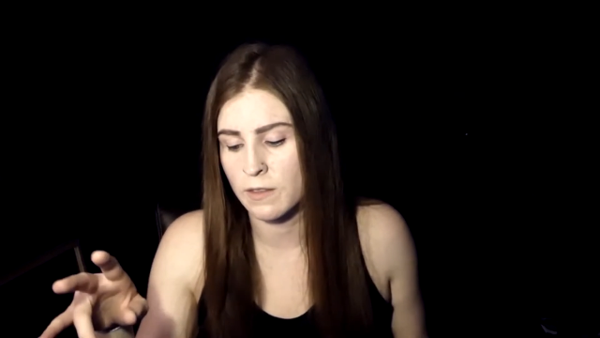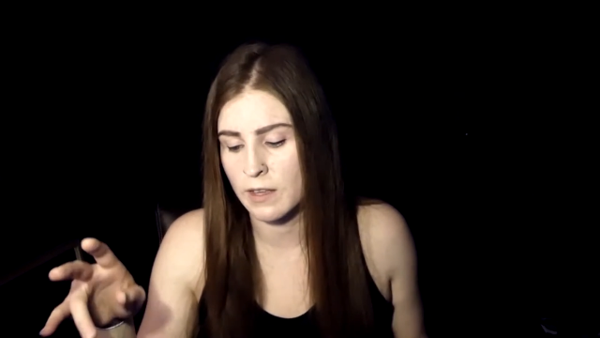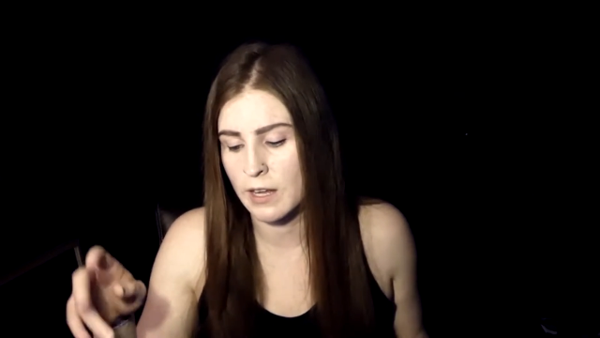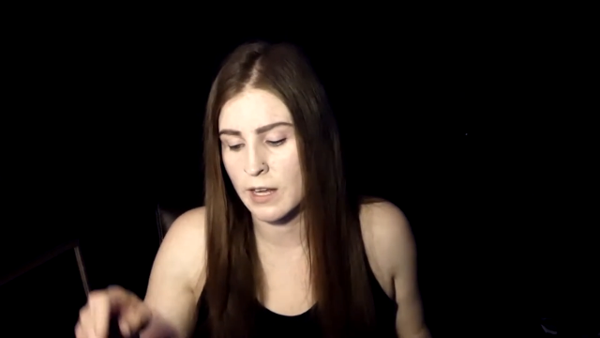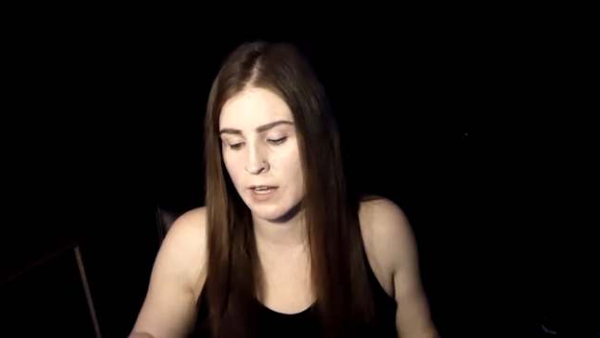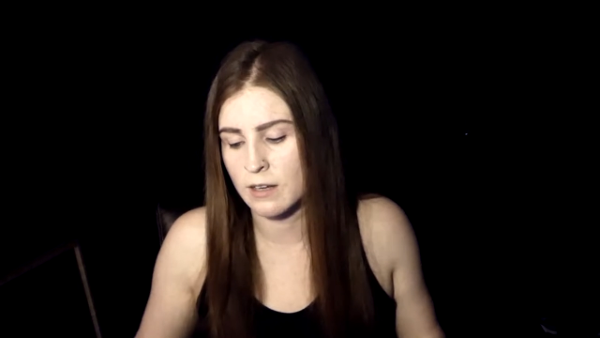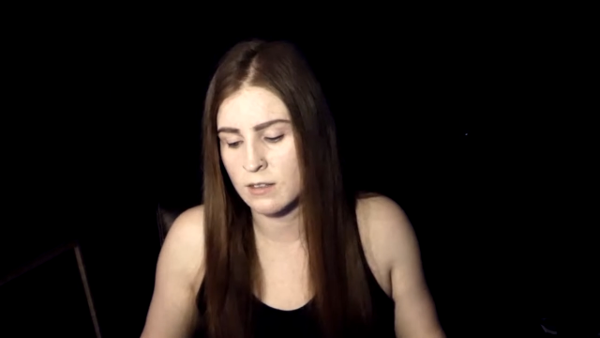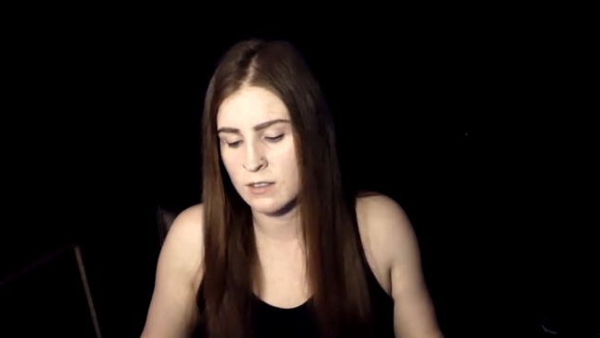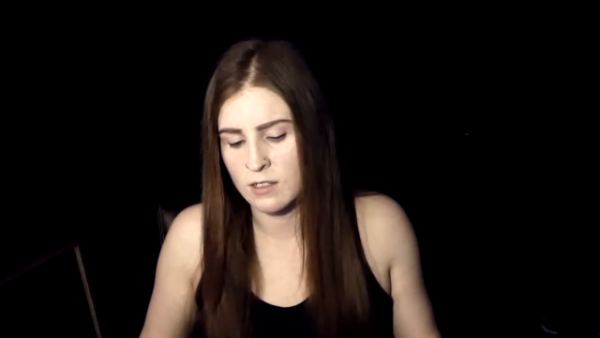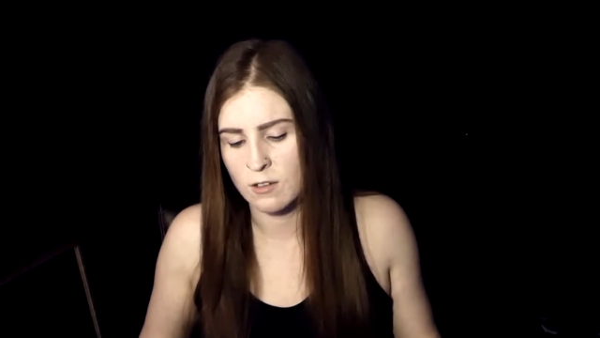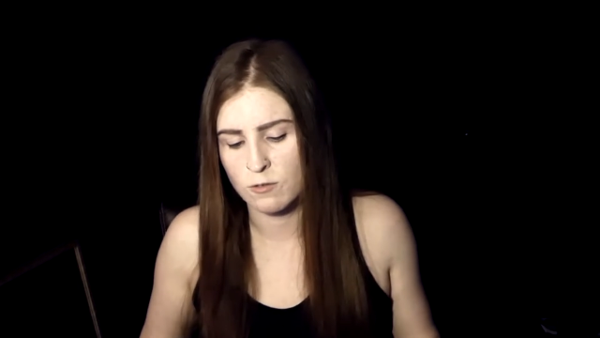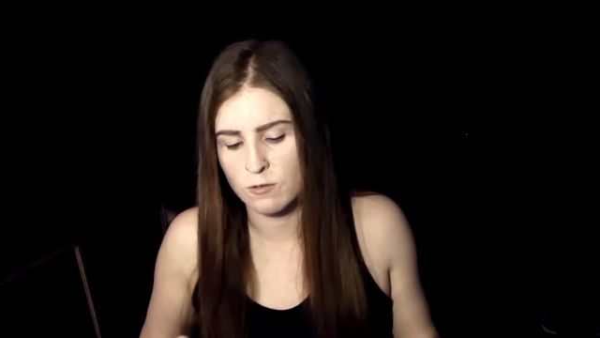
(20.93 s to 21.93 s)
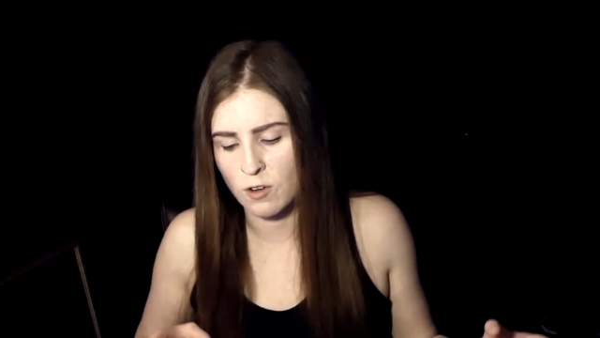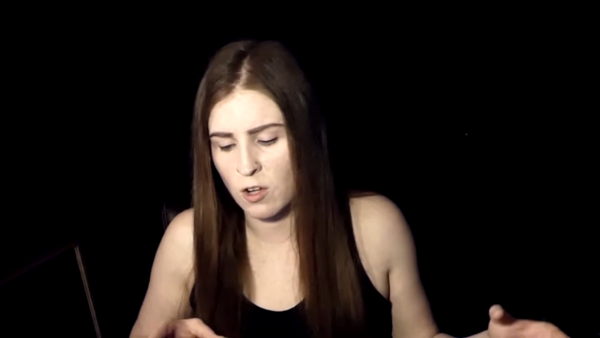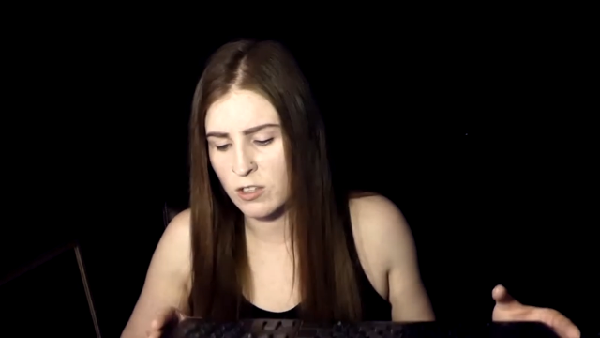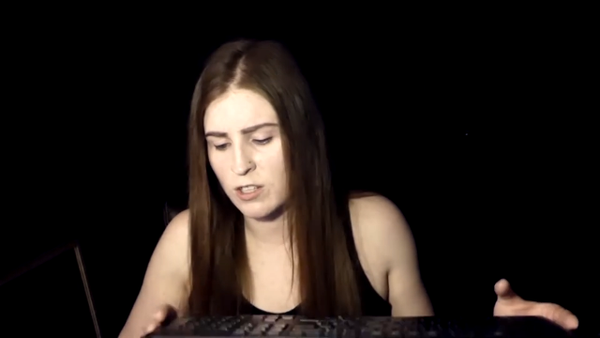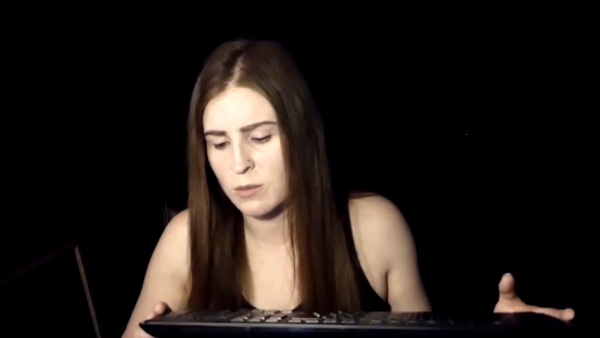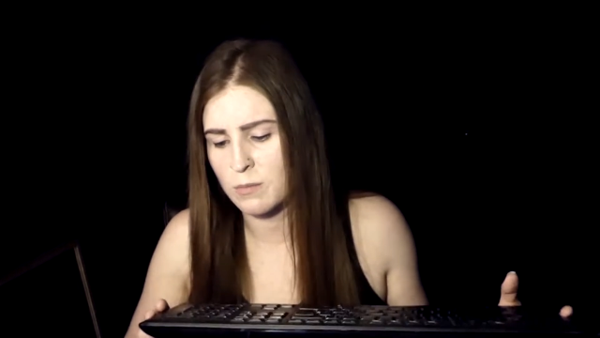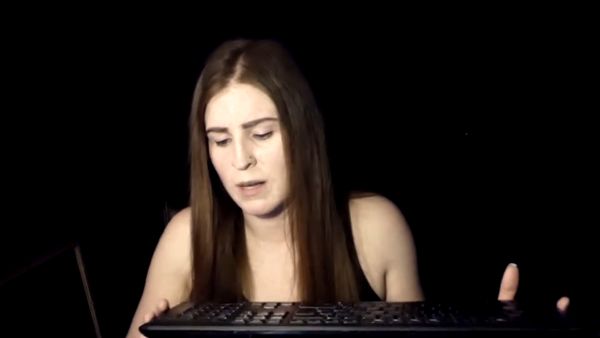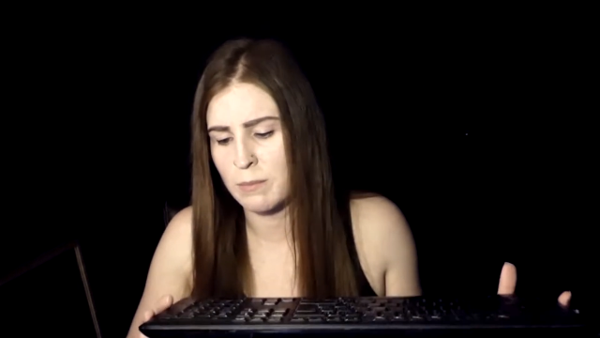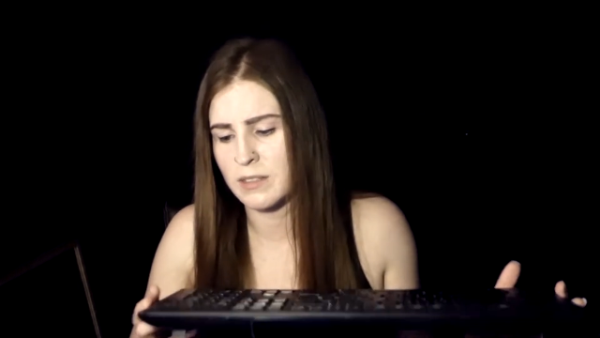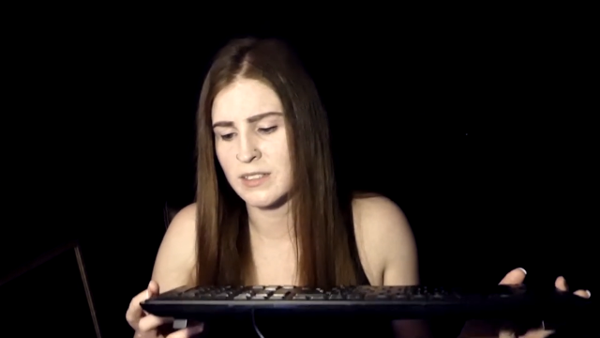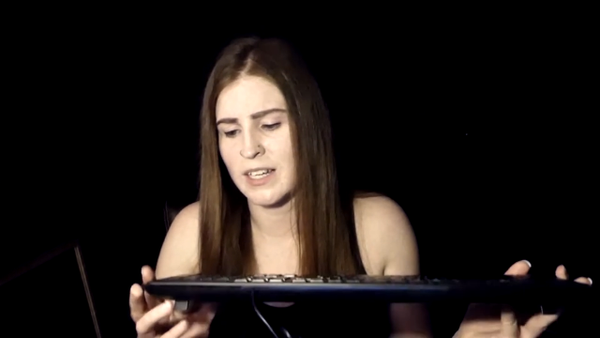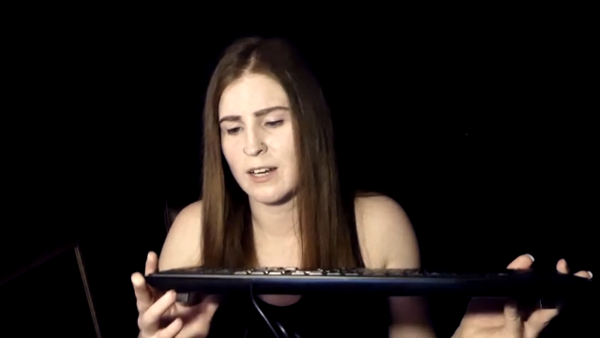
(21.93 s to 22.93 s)
The volume up
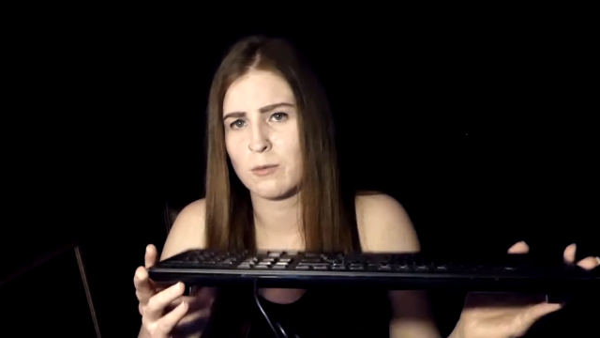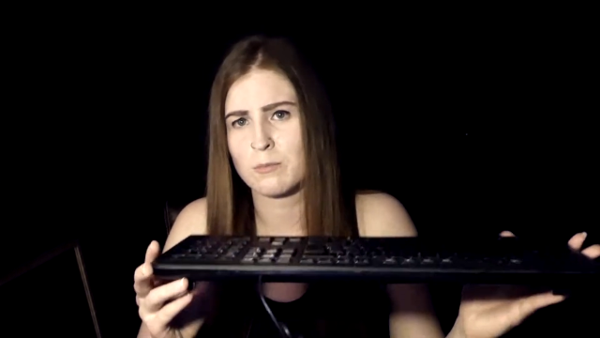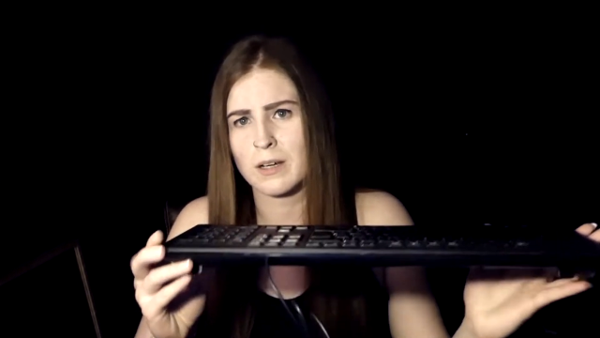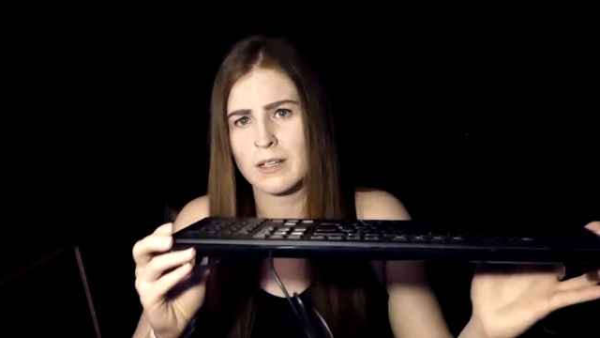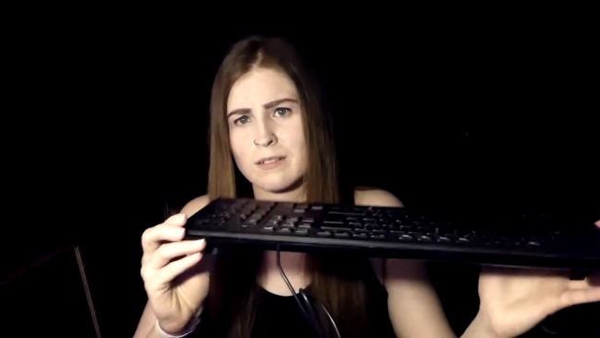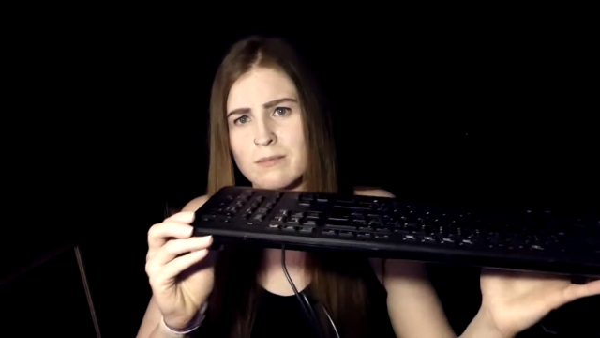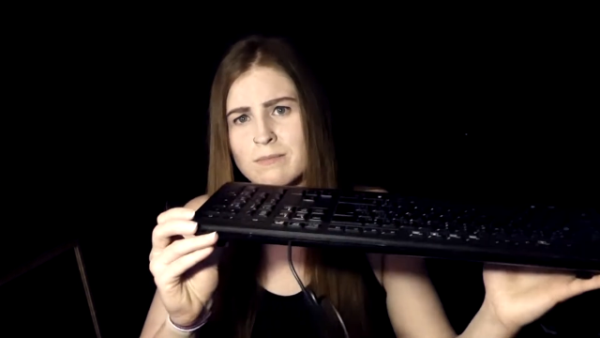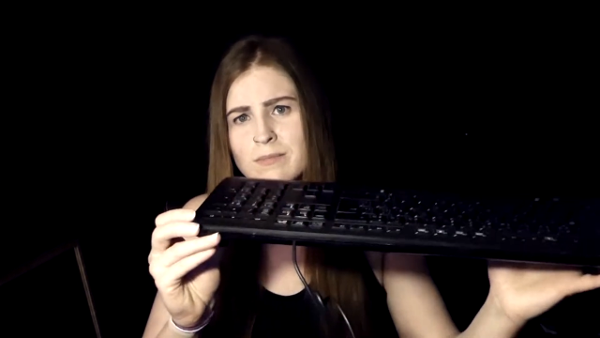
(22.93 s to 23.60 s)
and down button